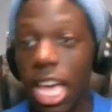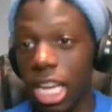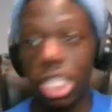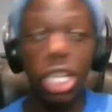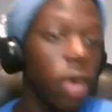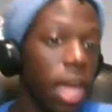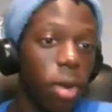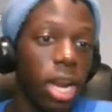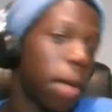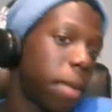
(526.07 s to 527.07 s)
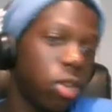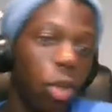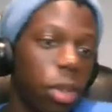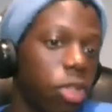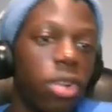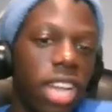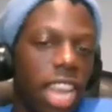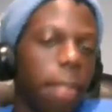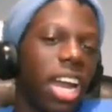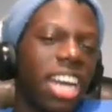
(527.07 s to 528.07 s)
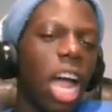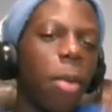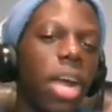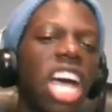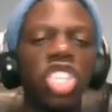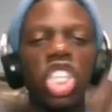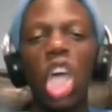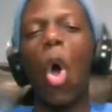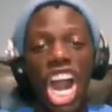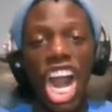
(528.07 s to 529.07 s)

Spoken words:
It's 2 a.m. right now, but it's only 1 through the night, and I'm gonna die right now, so...